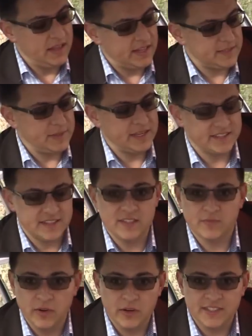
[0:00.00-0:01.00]
That's because
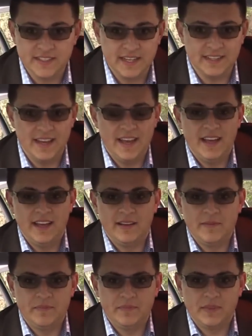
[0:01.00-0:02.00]
this rear seat
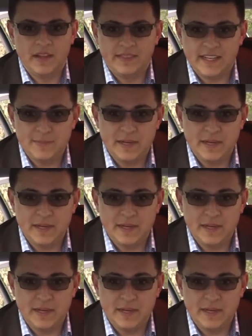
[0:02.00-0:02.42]
that's